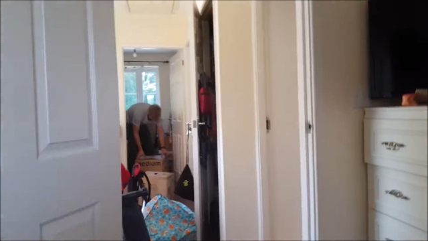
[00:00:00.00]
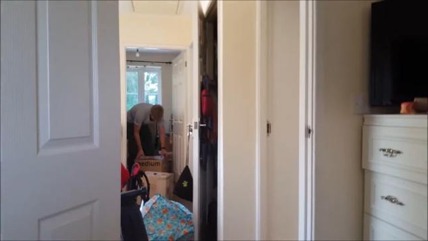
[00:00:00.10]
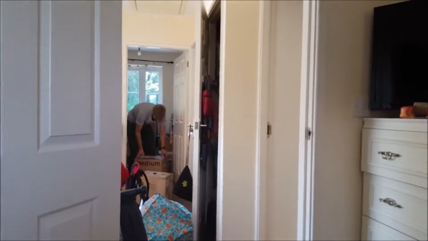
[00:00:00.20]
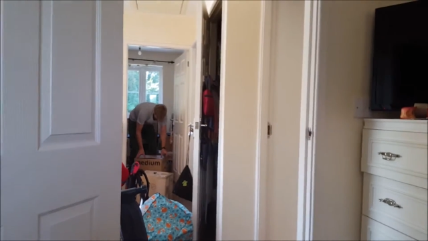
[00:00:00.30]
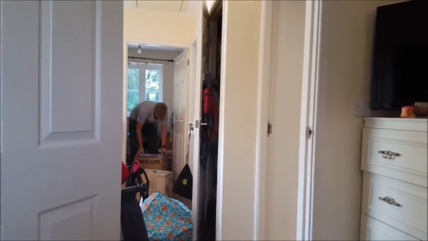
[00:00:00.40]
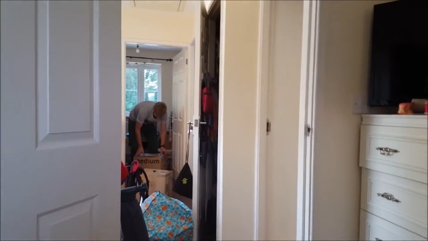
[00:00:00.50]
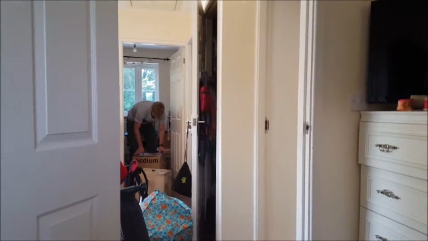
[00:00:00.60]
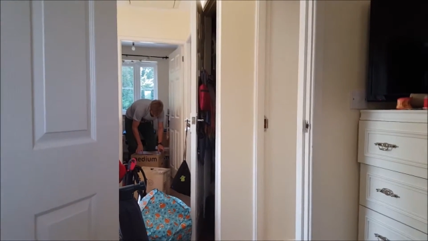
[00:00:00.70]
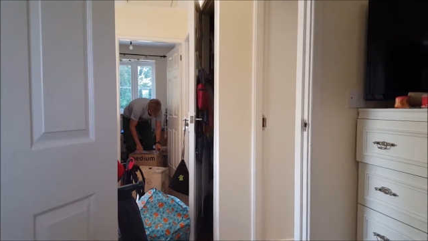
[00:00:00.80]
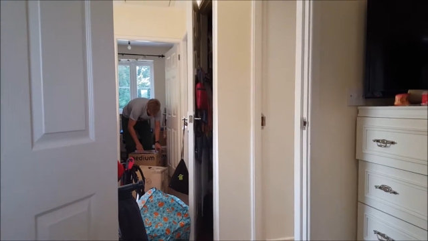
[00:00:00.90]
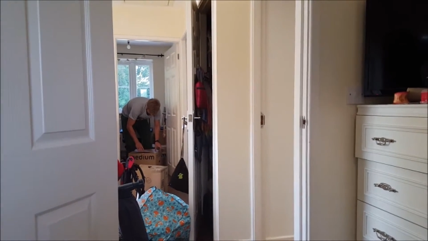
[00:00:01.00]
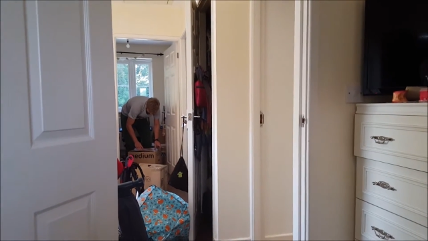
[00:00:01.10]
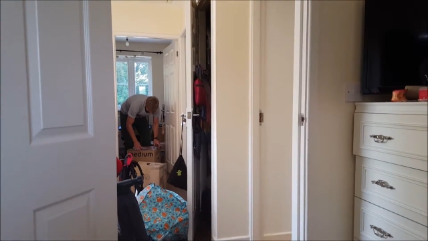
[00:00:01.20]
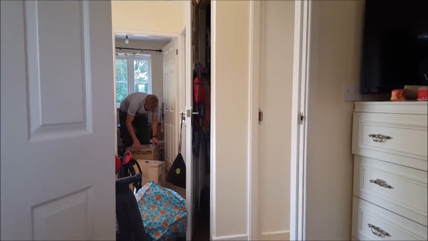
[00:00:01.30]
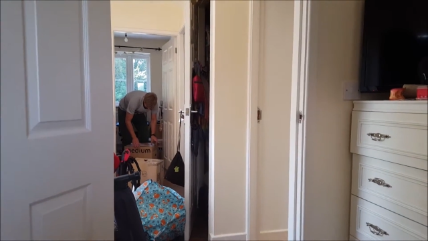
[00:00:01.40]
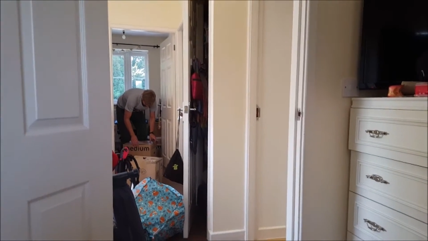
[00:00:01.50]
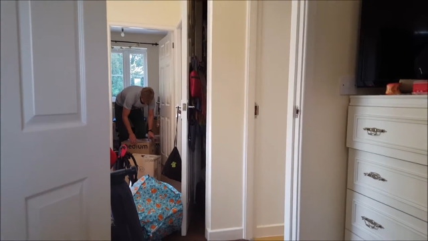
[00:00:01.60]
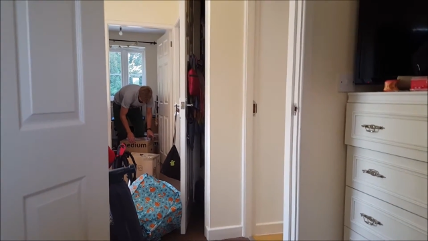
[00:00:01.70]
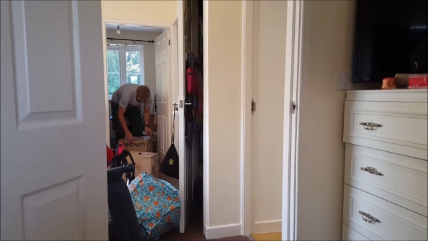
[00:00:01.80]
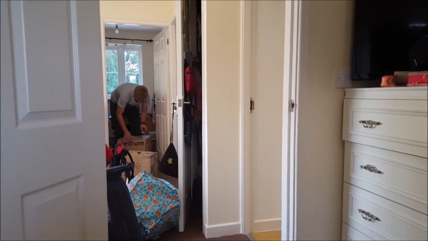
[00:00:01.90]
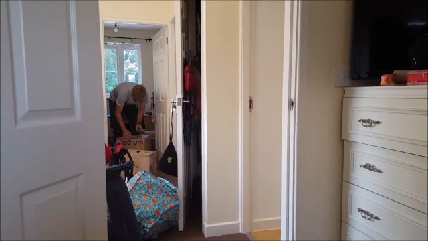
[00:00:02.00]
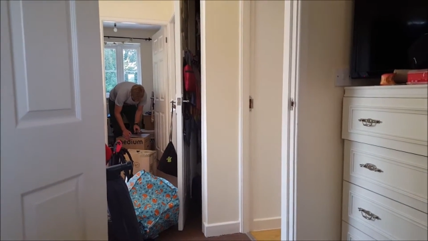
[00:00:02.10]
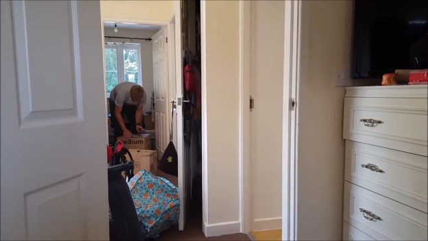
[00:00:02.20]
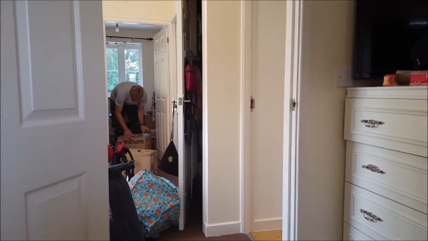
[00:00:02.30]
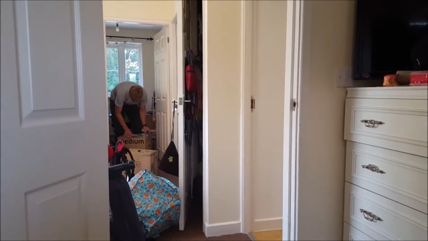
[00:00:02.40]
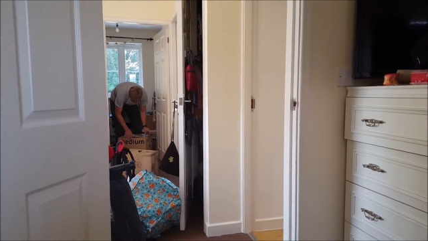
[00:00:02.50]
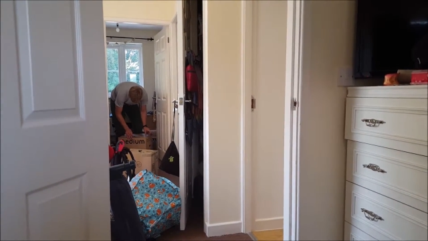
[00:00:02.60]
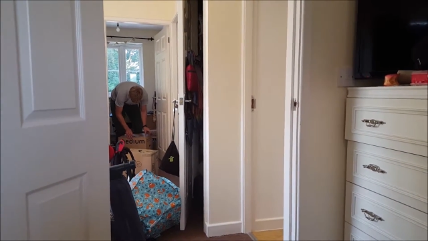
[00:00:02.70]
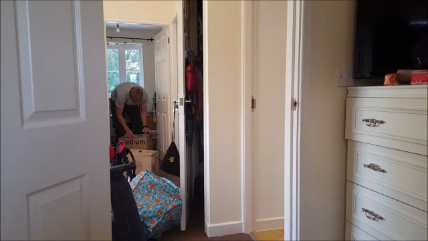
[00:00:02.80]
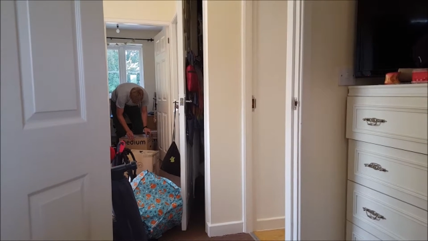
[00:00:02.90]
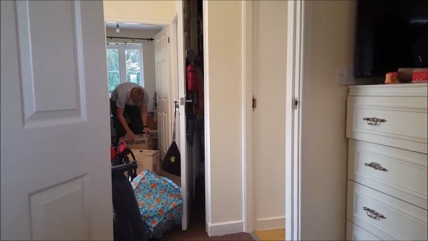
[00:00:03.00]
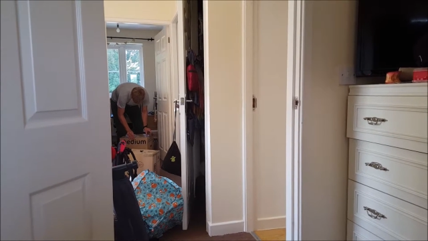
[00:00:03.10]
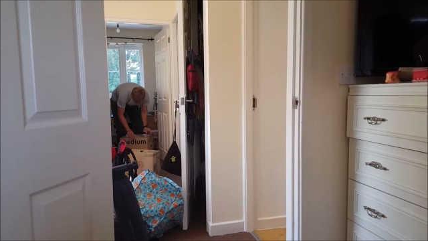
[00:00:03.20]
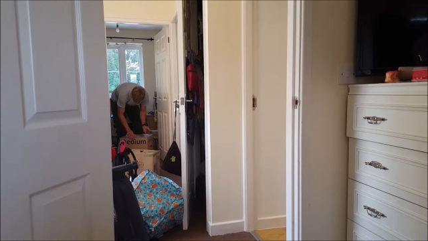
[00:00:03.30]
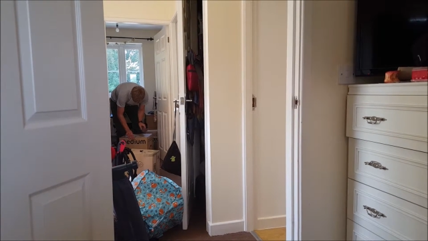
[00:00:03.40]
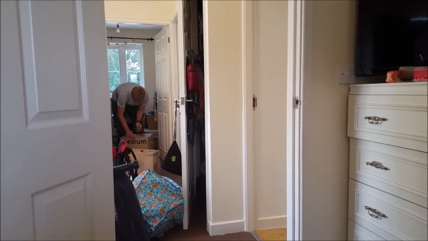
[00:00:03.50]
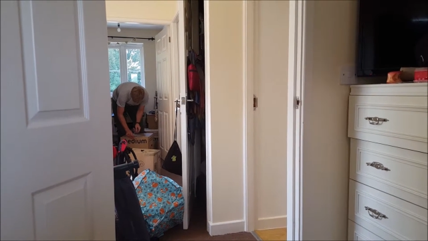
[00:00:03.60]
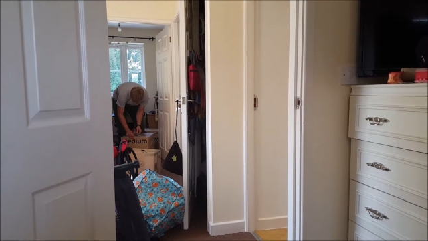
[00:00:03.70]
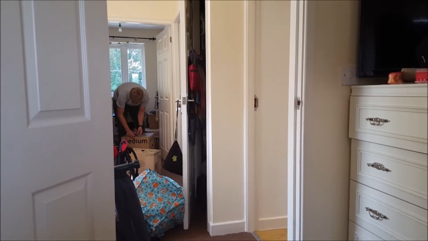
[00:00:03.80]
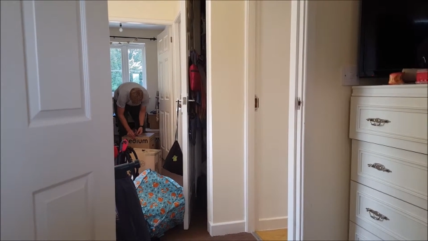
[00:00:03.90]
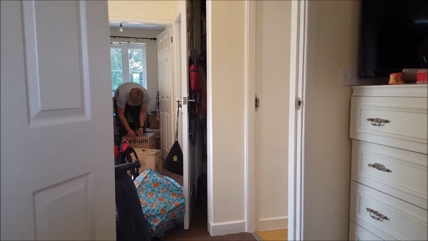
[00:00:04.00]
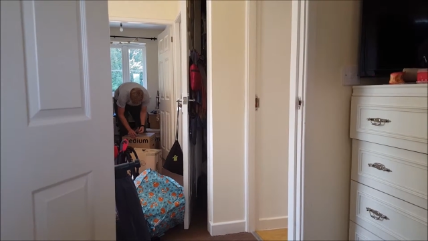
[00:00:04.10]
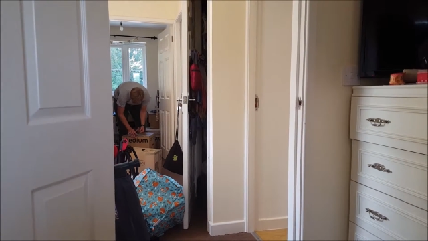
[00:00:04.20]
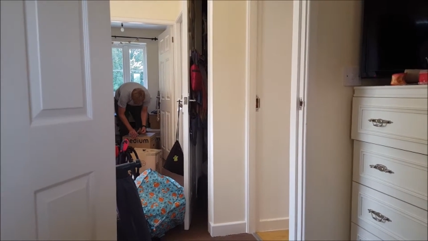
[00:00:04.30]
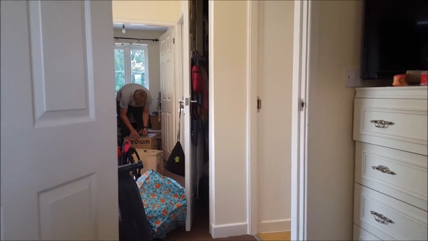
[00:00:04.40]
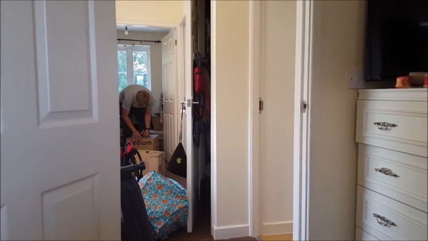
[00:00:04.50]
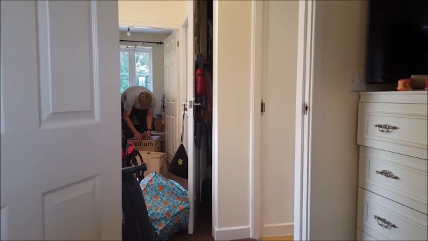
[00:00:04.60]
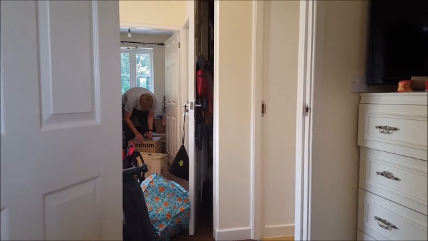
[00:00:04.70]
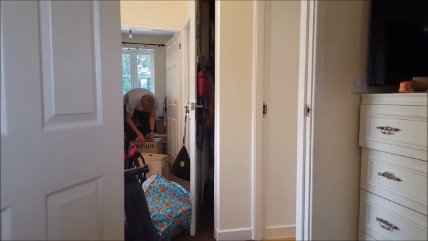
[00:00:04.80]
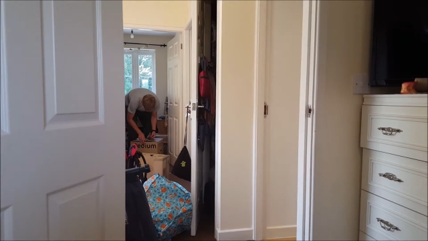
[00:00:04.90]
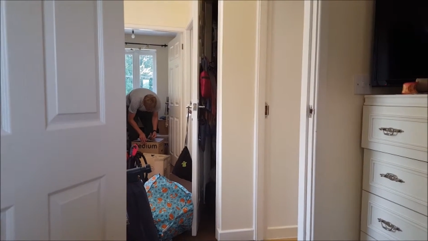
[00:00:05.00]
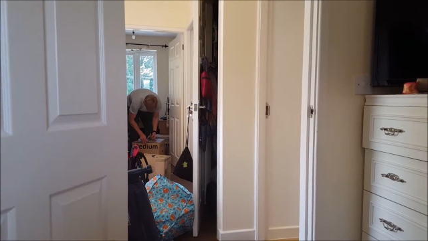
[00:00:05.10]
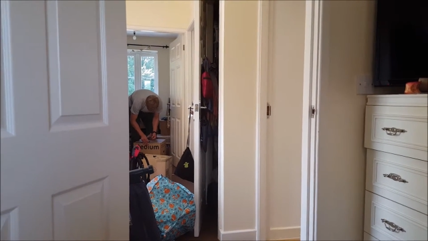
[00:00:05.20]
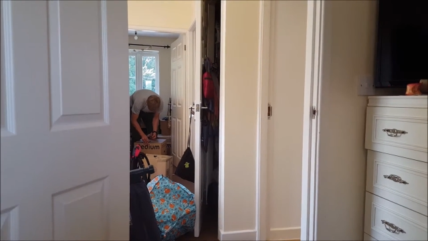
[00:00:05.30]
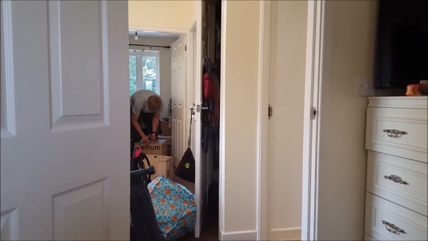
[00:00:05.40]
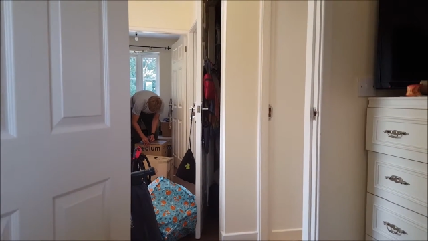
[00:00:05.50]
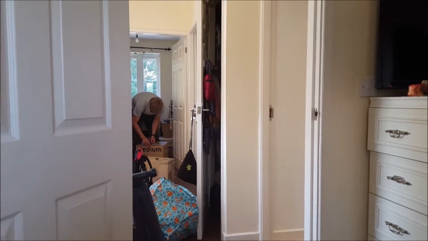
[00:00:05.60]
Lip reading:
Nobody's mouth can be seen.